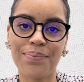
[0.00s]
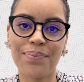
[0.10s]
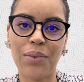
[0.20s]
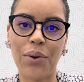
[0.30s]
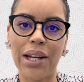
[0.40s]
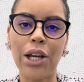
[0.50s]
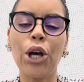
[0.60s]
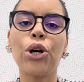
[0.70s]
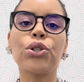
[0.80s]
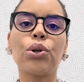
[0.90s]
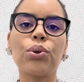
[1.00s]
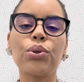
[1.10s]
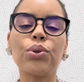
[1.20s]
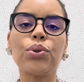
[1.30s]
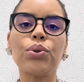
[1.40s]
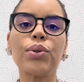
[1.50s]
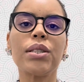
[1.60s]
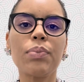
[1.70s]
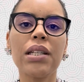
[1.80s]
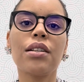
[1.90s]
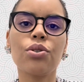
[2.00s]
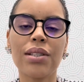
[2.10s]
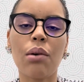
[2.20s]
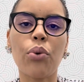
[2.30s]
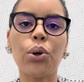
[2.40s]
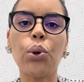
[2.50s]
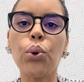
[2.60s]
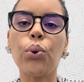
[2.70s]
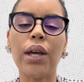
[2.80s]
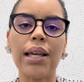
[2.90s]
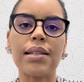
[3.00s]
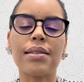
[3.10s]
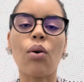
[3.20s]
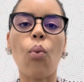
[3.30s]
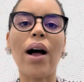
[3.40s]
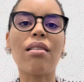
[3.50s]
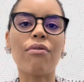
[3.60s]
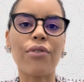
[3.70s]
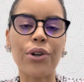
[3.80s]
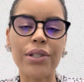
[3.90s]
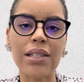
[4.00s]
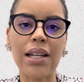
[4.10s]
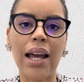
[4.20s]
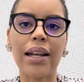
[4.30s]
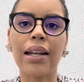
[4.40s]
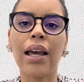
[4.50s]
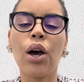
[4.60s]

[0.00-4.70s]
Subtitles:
All right. So speaking to someone who is well versed and